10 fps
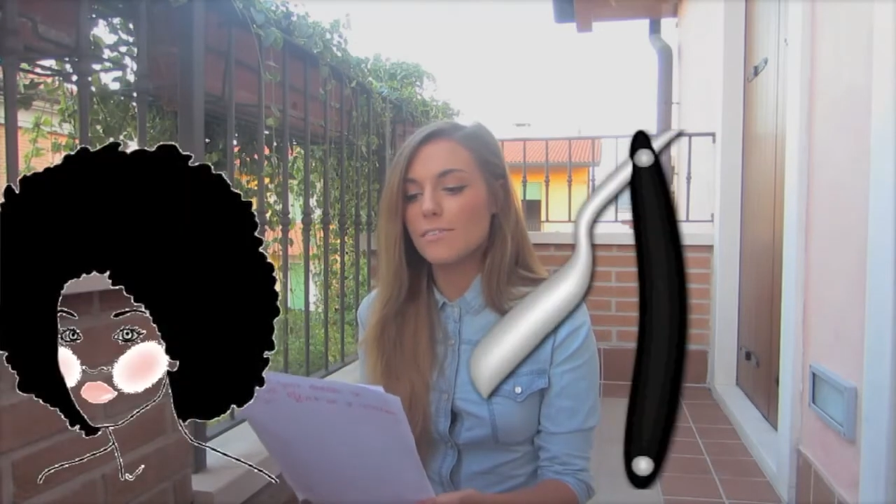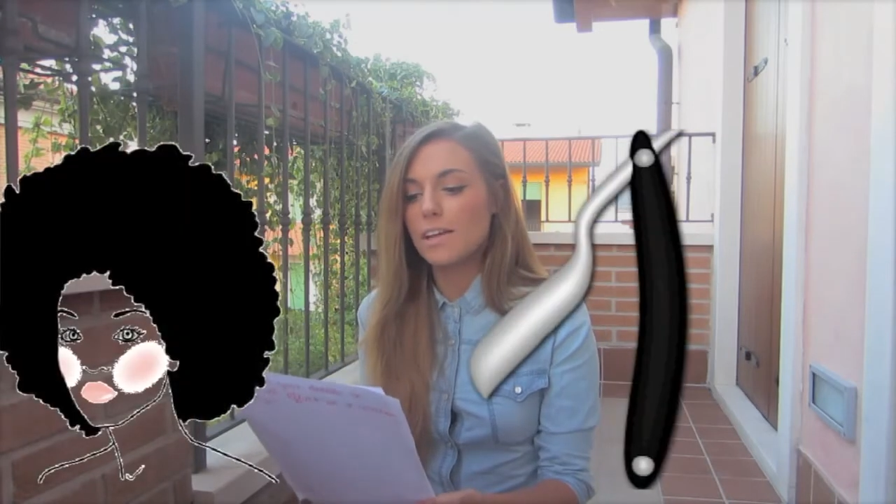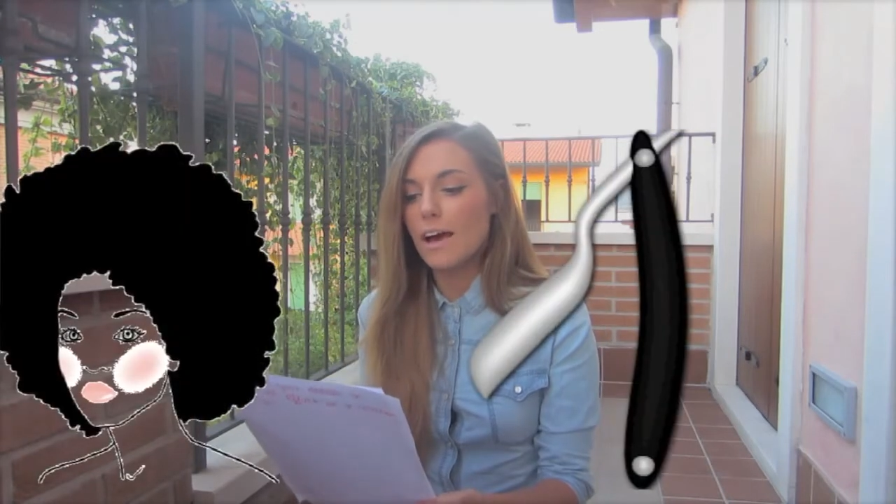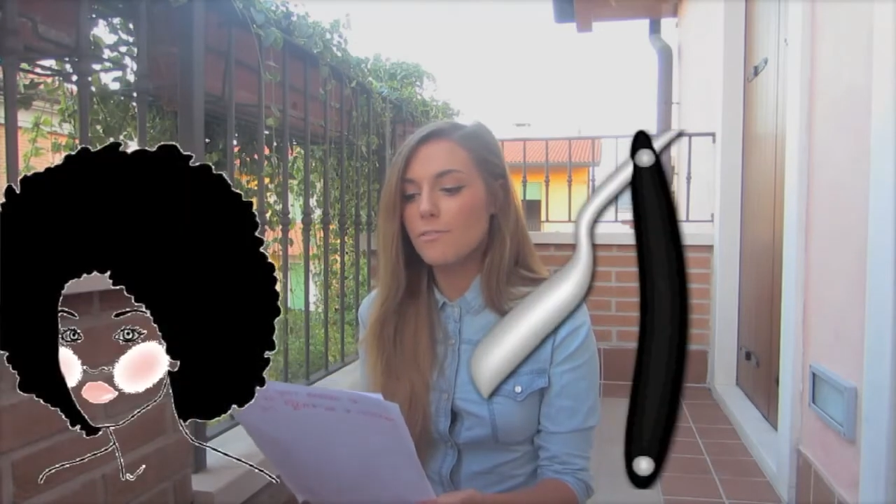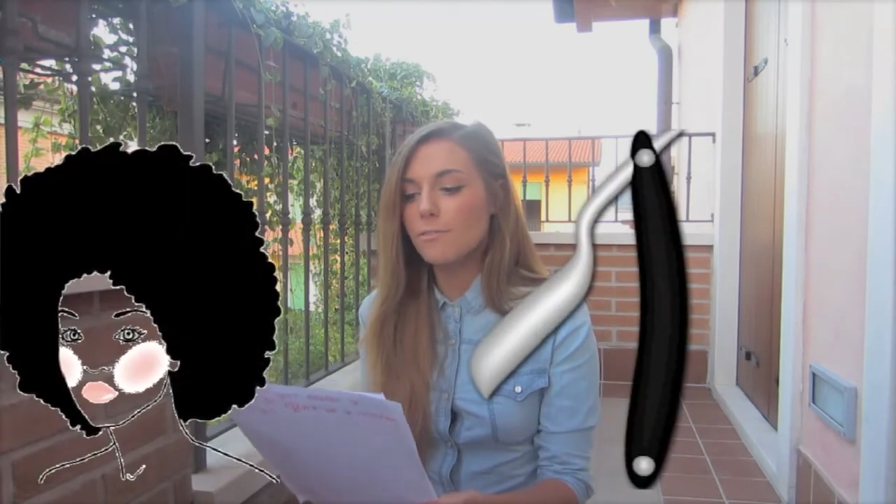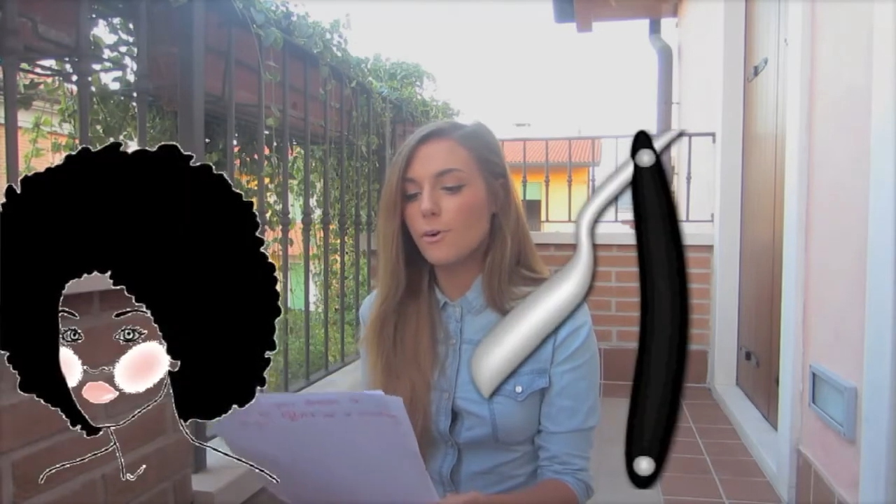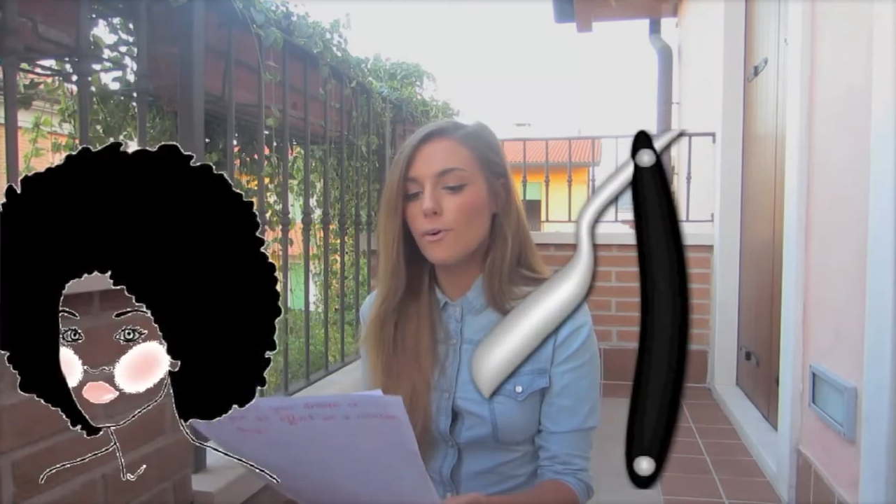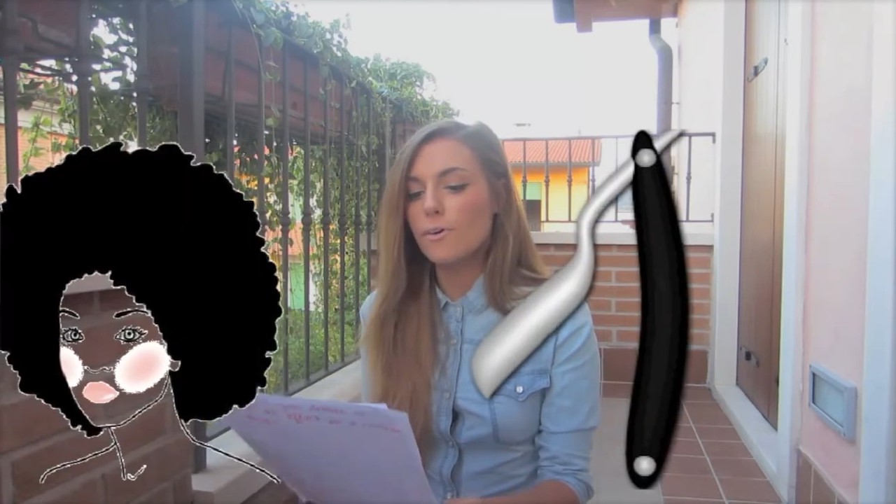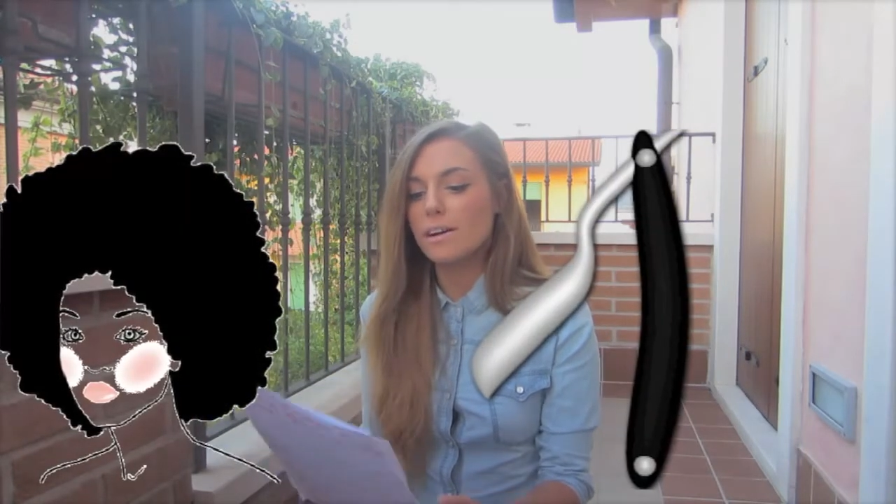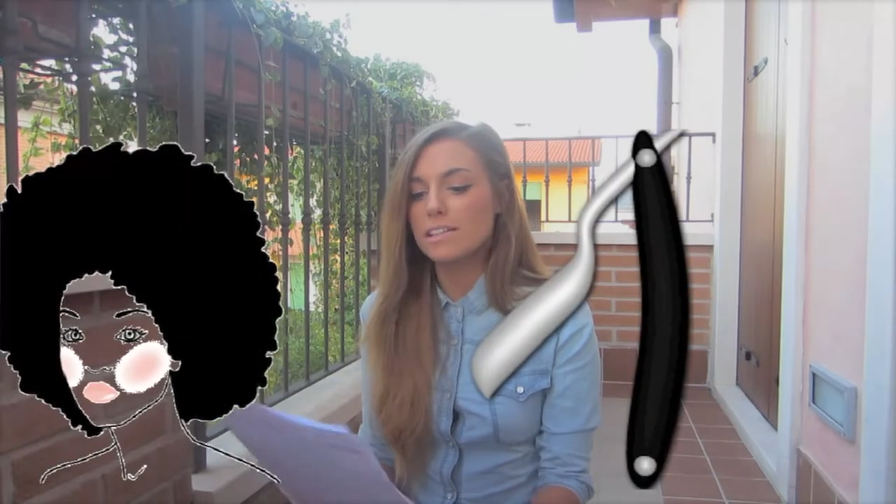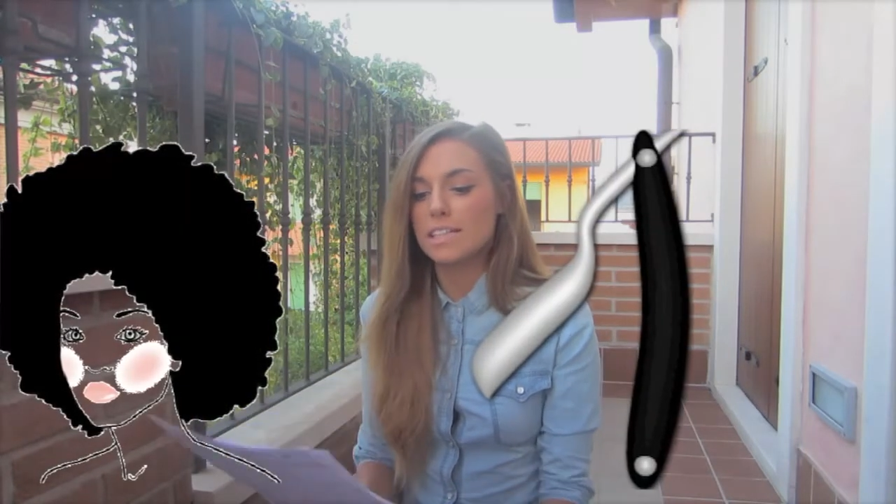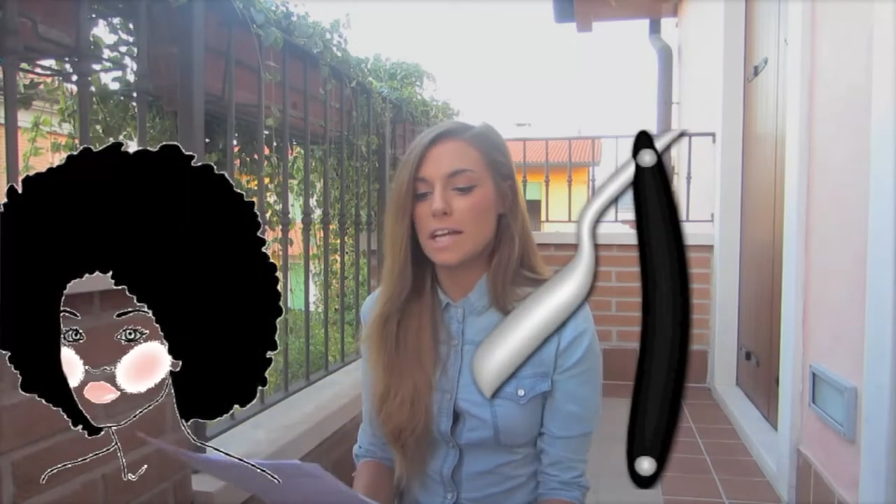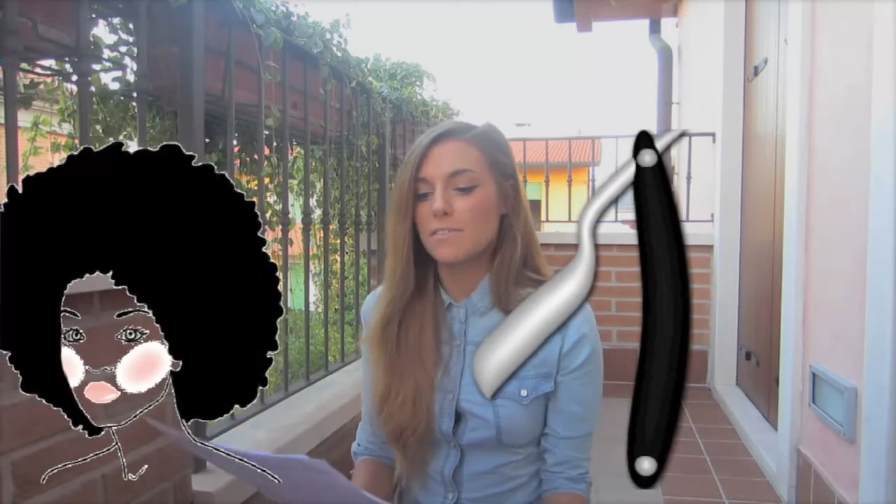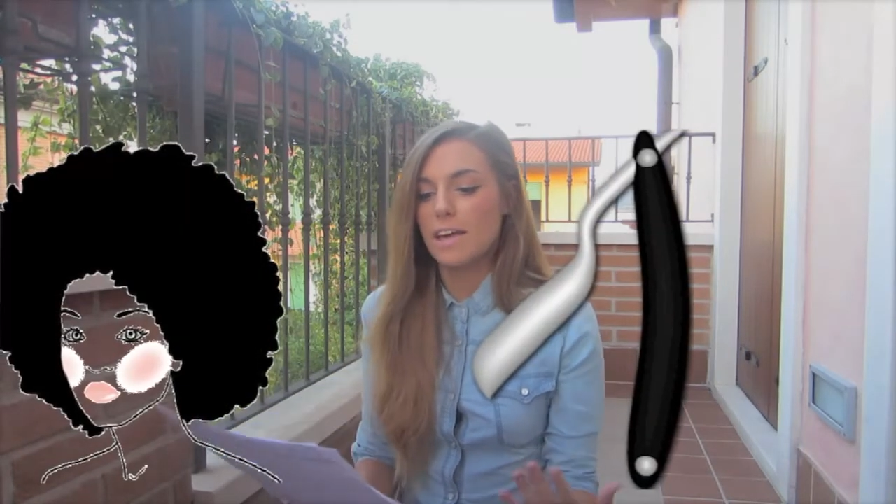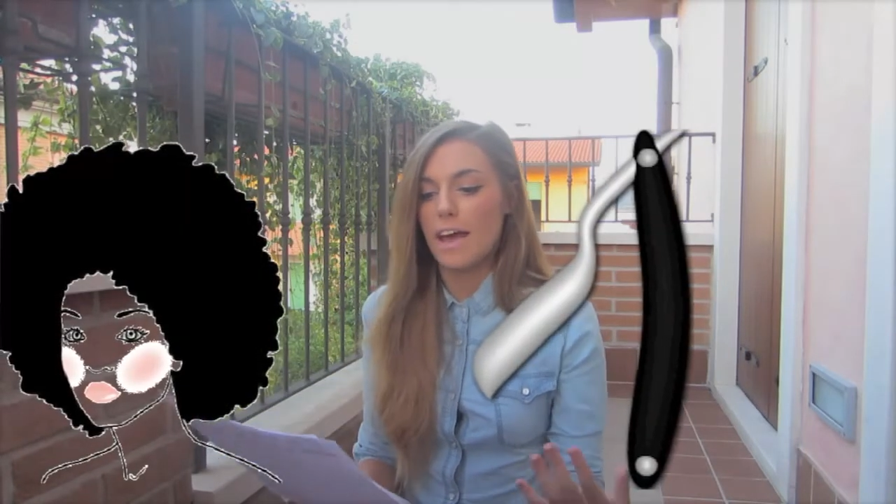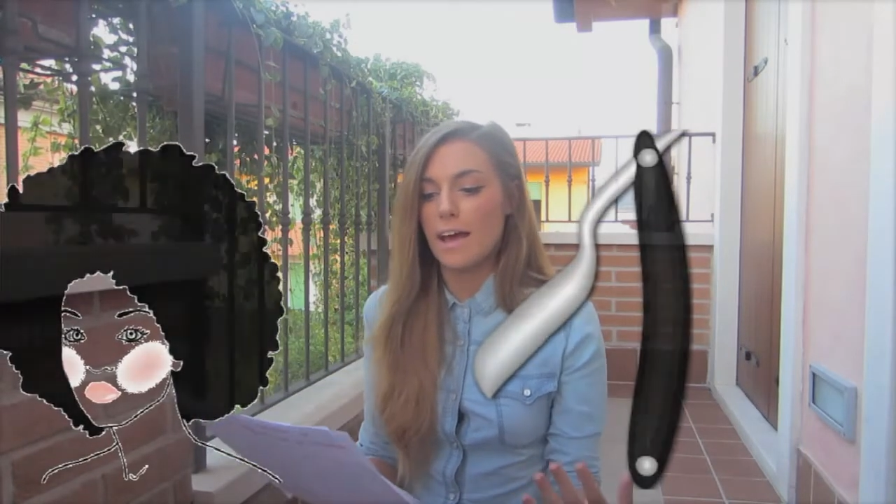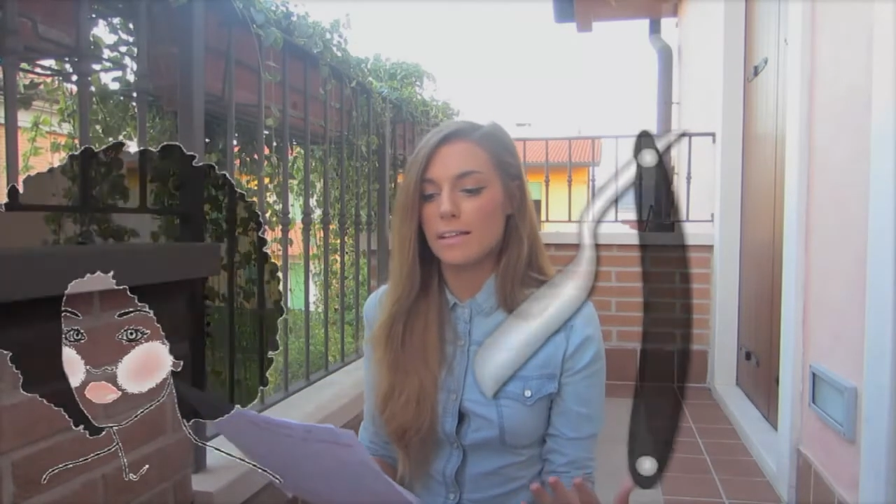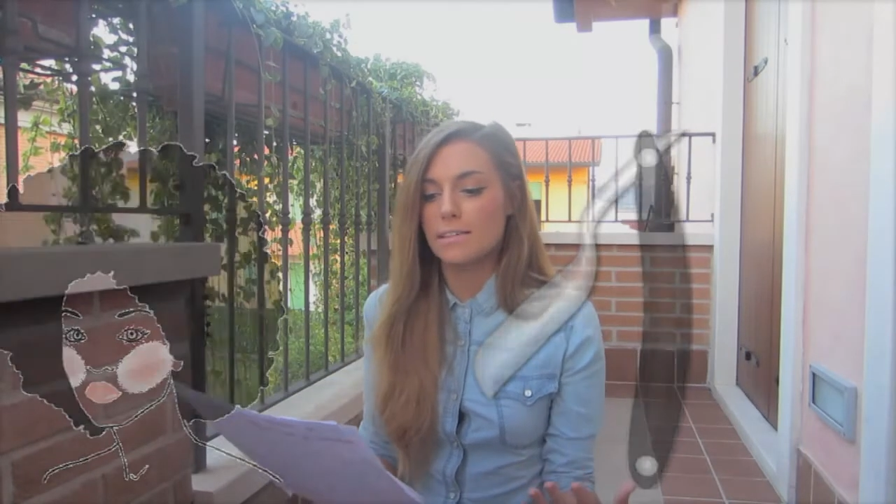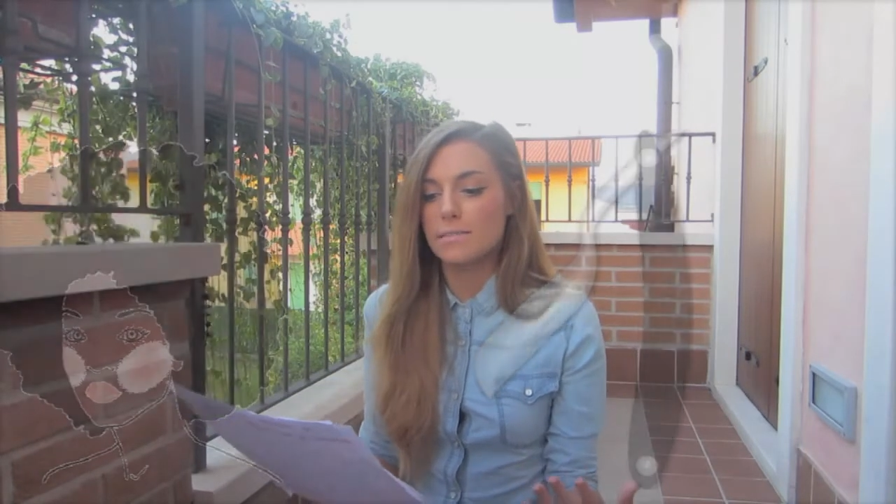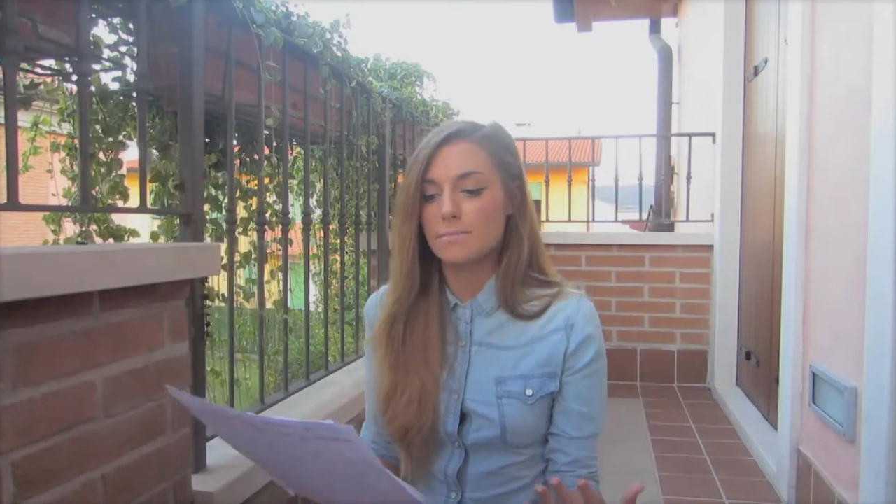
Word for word: an afro or a shaved head?